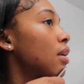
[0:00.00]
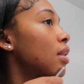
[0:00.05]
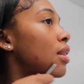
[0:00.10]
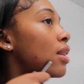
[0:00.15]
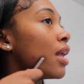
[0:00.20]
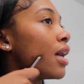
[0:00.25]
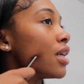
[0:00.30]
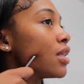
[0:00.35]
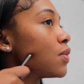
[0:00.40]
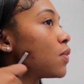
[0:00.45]

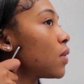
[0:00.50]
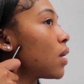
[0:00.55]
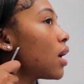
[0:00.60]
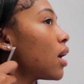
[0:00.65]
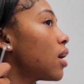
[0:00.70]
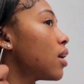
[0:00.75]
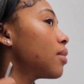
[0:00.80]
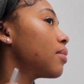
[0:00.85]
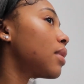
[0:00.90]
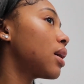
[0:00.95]
That's
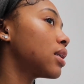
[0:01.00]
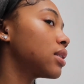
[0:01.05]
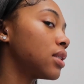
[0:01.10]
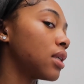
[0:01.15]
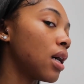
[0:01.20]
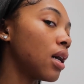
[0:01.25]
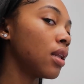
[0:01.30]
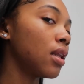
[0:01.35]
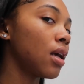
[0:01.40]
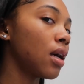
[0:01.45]
why my
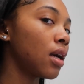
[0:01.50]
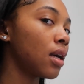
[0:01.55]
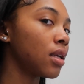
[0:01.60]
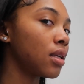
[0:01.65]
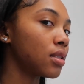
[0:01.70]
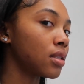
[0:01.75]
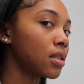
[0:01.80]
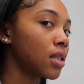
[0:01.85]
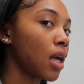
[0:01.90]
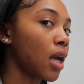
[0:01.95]

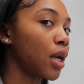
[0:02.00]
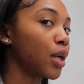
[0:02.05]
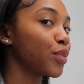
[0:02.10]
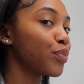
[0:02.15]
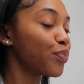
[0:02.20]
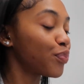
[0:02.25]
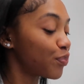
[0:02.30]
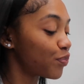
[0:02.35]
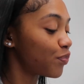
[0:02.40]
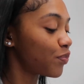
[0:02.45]
jawline is like,
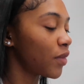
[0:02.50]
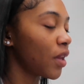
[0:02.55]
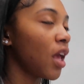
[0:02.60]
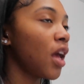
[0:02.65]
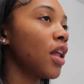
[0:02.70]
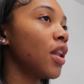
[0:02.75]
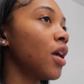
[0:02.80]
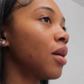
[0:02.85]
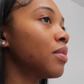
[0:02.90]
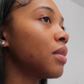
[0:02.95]

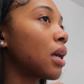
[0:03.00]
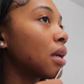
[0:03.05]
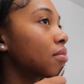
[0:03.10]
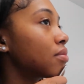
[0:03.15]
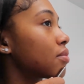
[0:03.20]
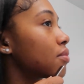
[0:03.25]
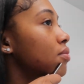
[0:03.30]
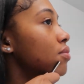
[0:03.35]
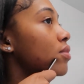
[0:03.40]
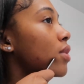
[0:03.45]
no, I'm
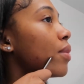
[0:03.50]
not.